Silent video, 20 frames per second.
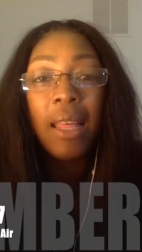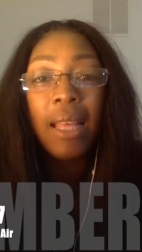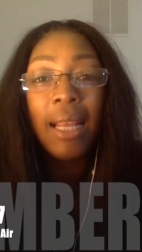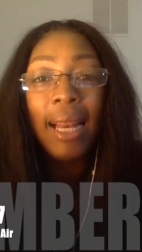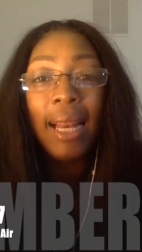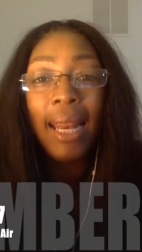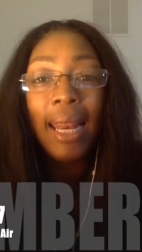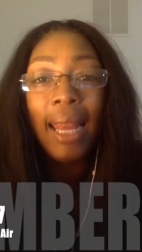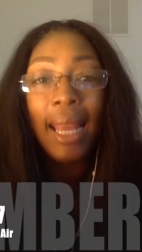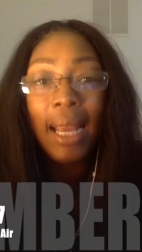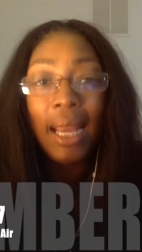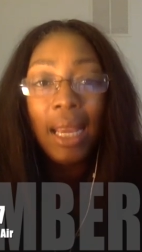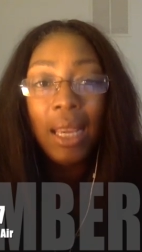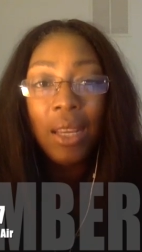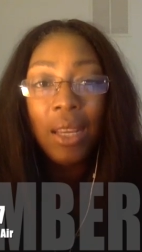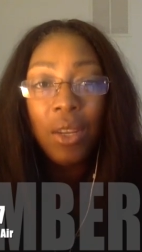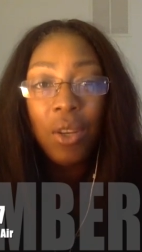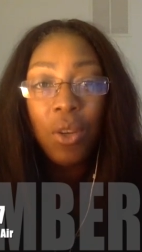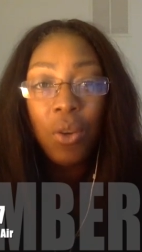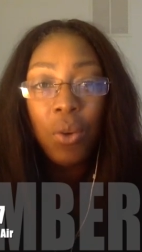They're
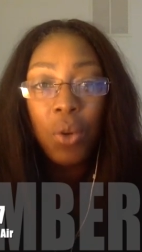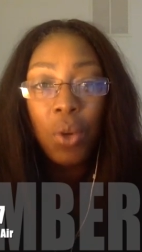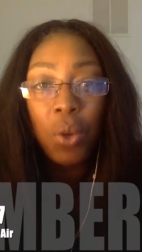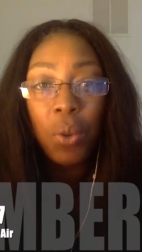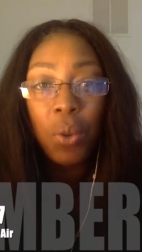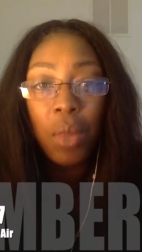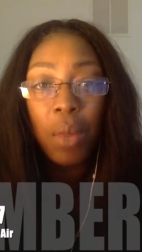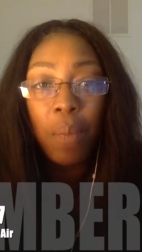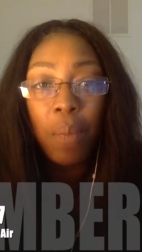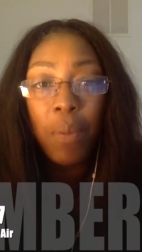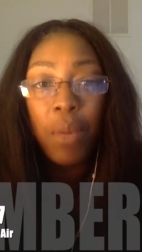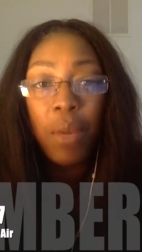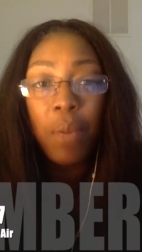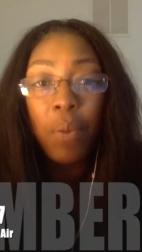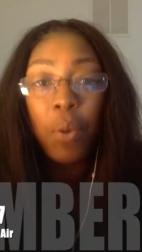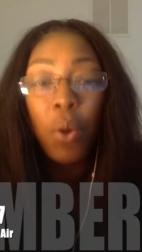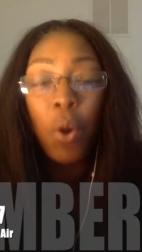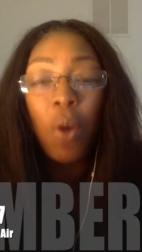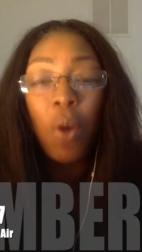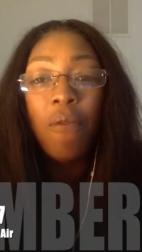letting you know that
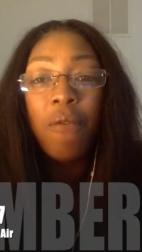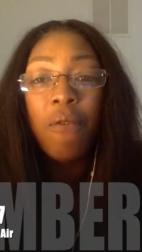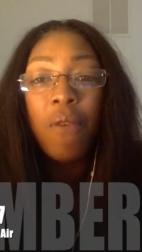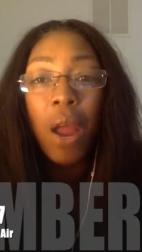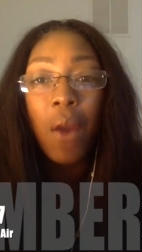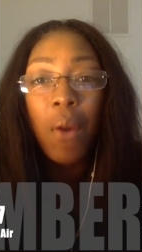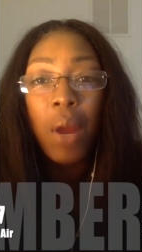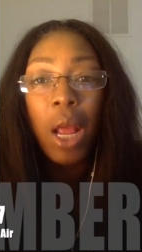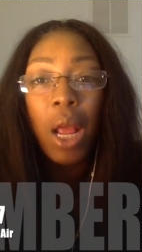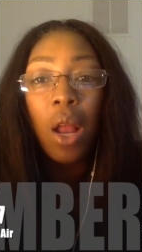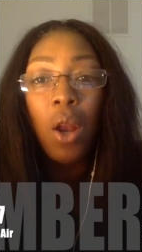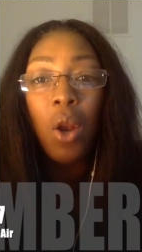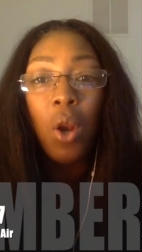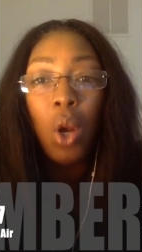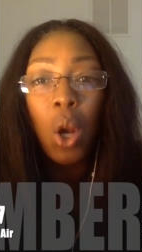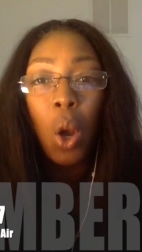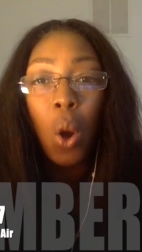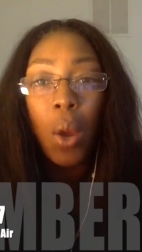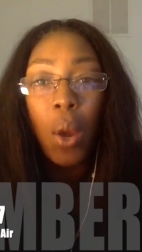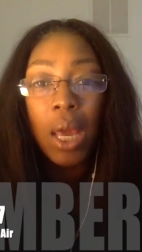people are very
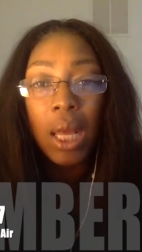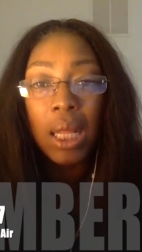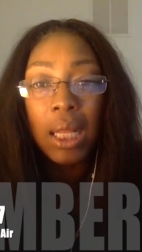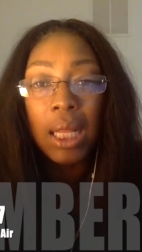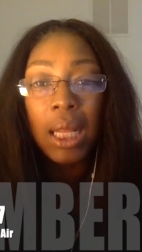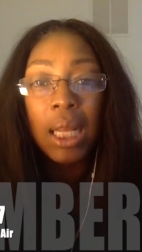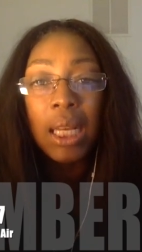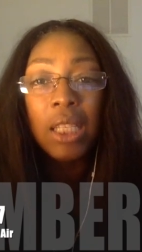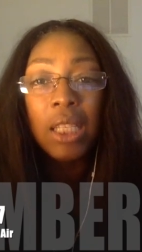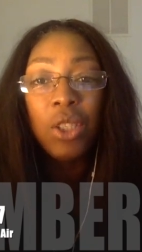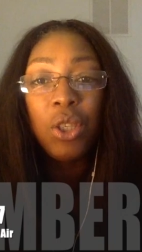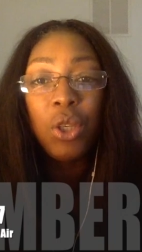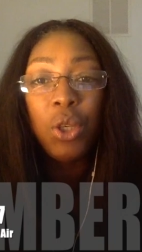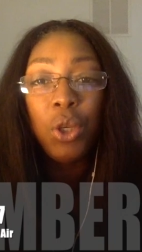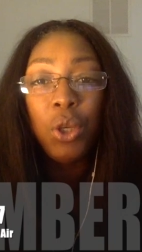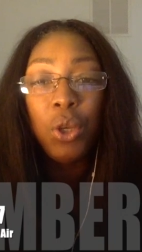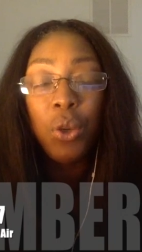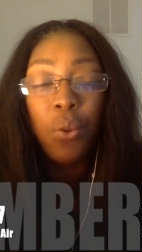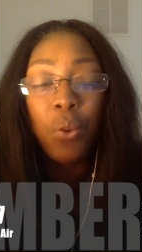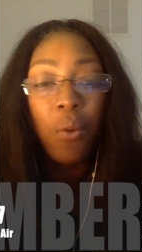loyal to
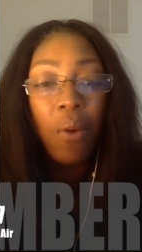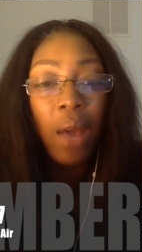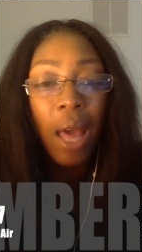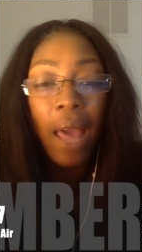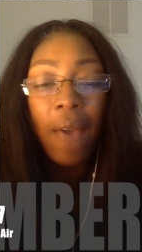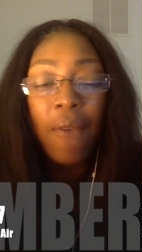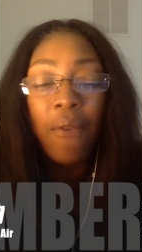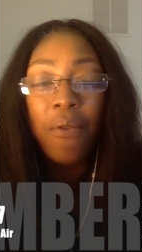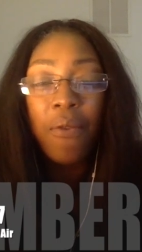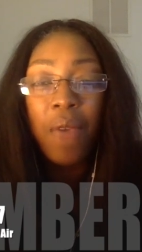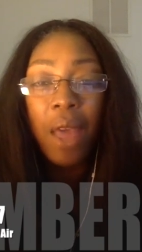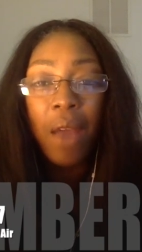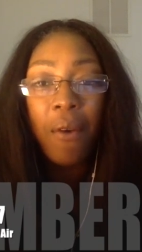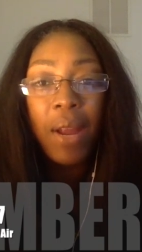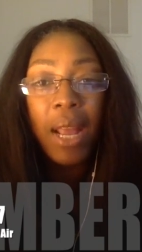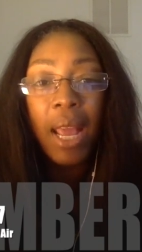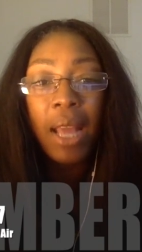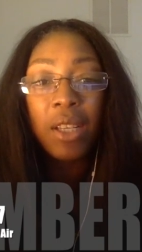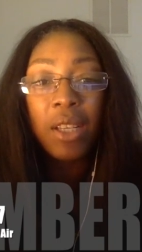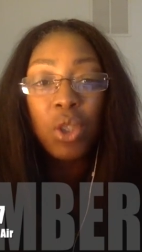you,
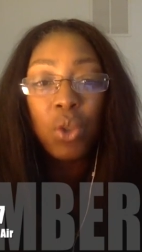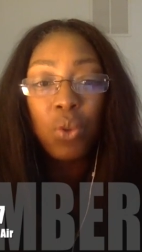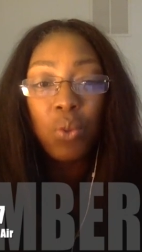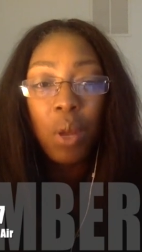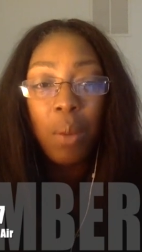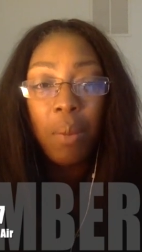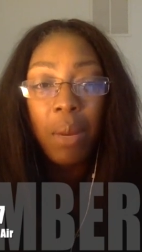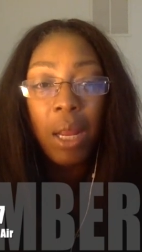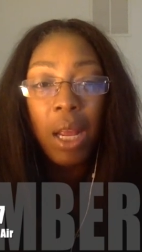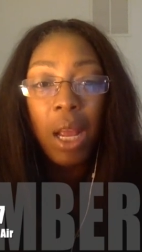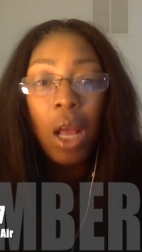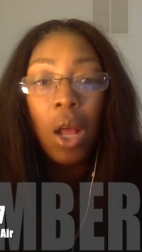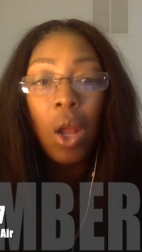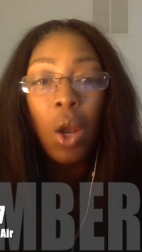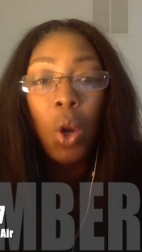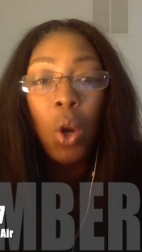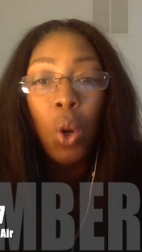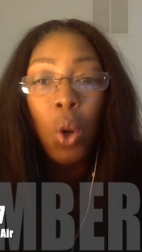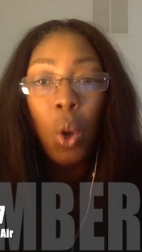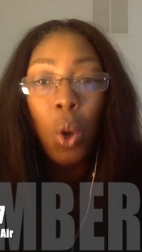very extremely
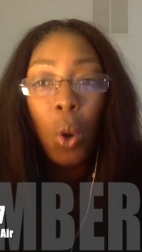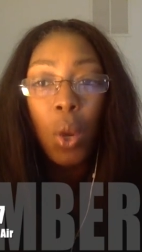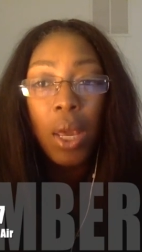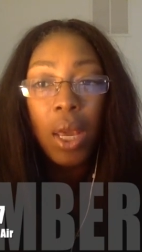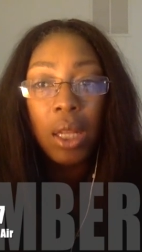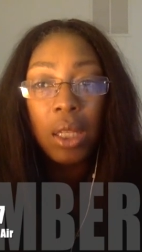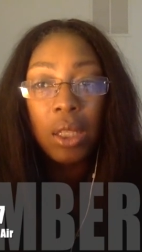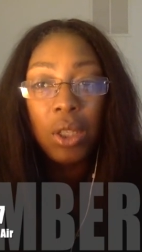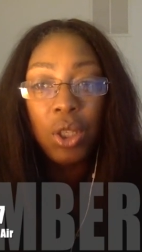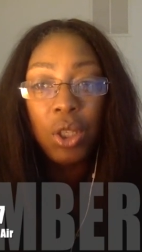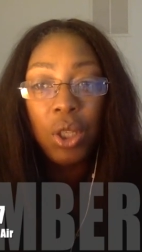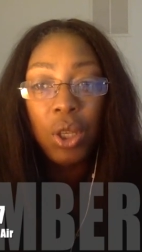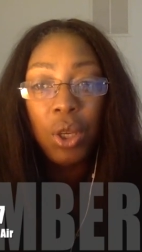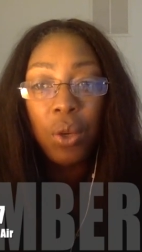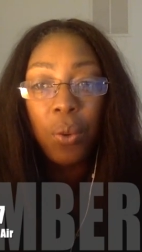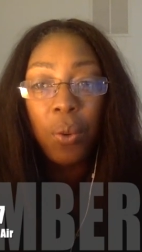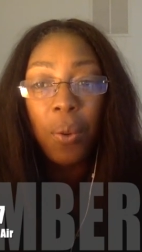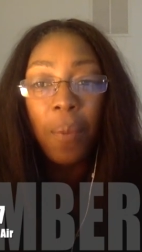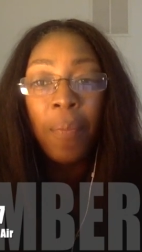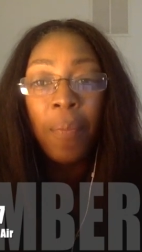loyal to
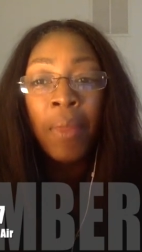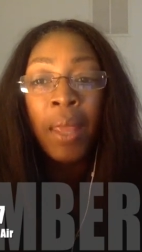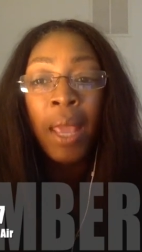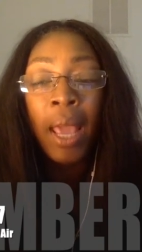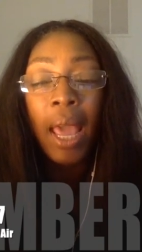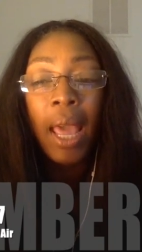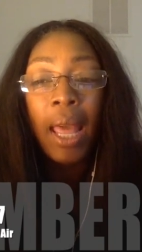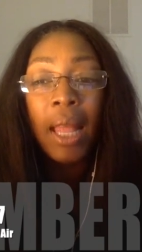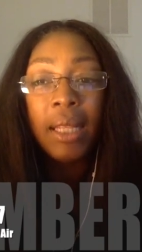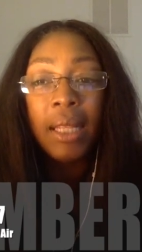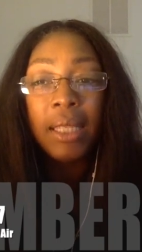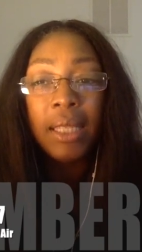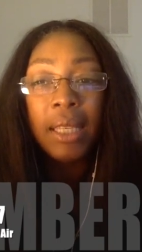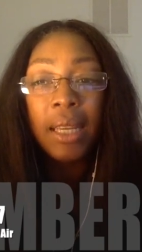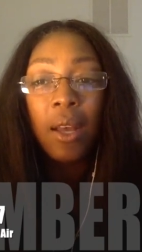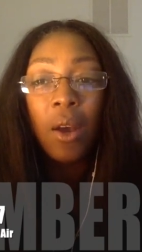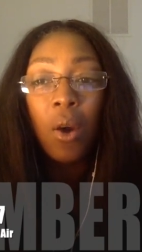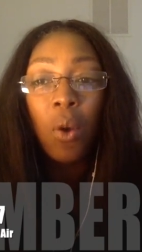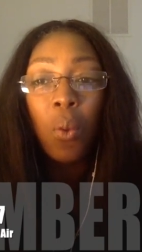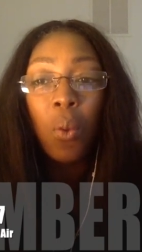you, and
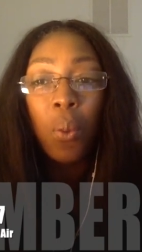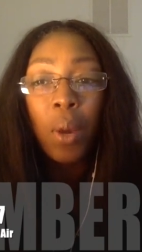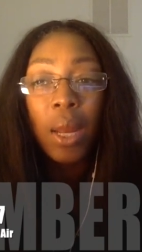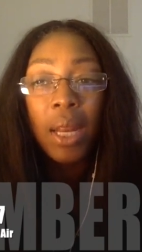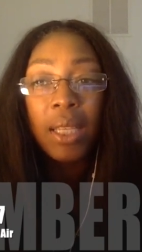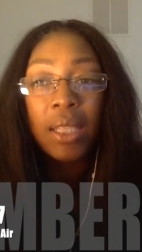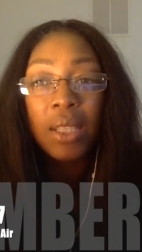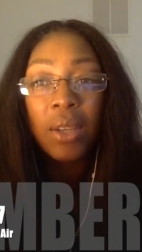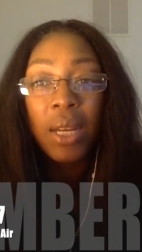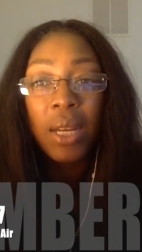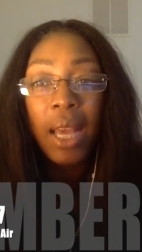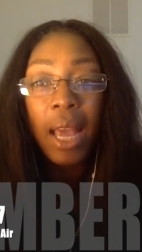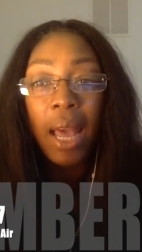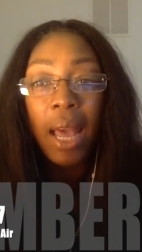what is going to